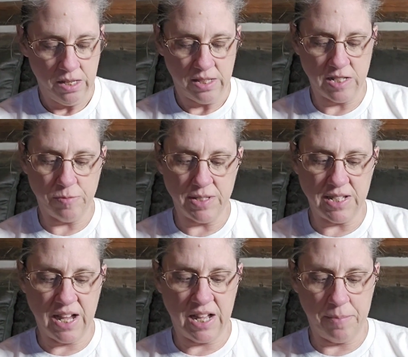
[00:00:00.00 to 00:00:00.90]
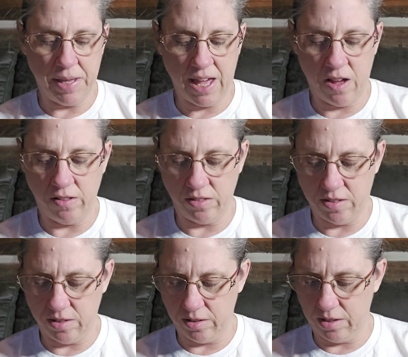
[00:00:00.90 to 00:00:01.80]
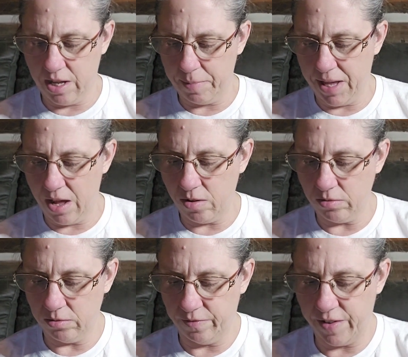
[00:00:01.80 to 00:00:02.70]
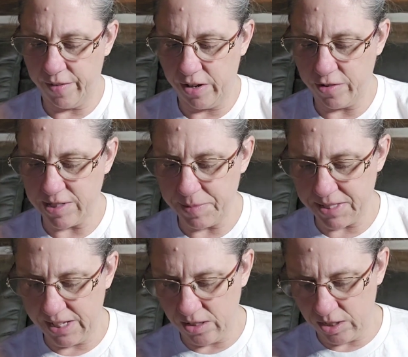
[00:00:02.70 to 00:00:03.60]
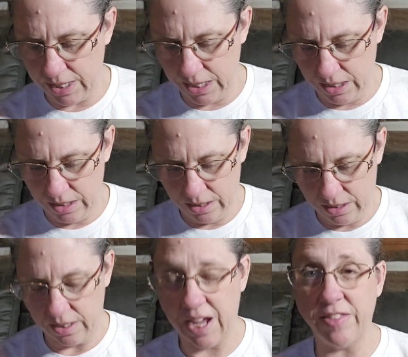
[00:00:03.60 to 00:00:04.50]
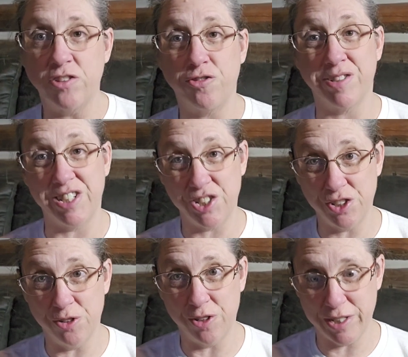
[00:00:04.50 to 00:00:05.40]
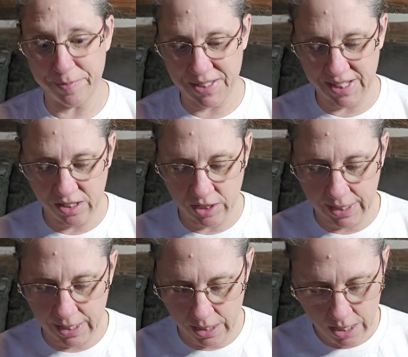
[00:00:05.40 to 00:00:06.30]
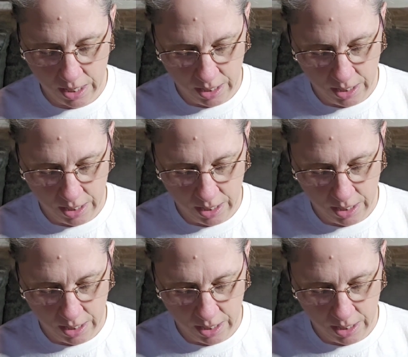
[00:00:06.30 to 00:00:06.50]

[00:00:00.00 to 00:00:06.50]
This one's not coming out very Christmassy looking, not the traditional Christmassy looking,